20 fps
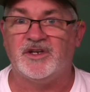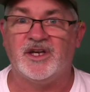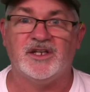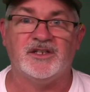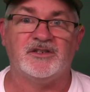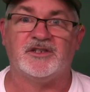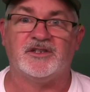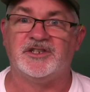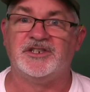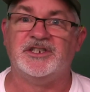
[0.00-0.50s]

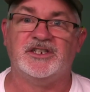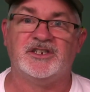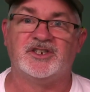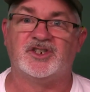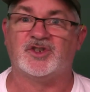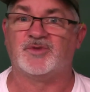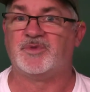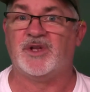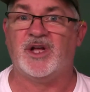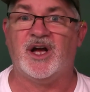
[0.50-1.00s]
getting cleaning
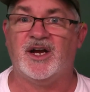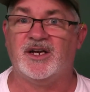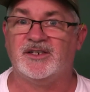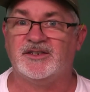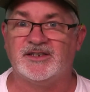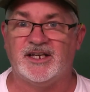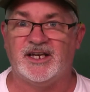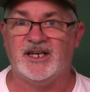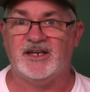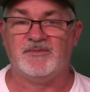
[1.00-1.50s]

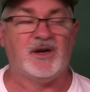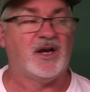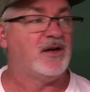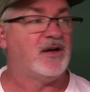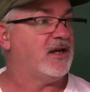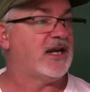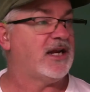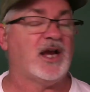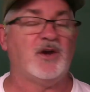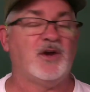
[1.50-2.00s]
supplies, came up,
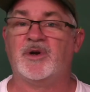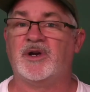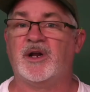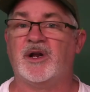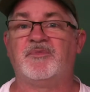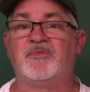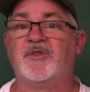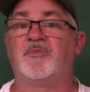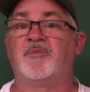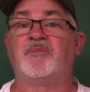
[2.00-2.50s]
and I went
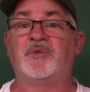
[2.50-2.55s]
up there.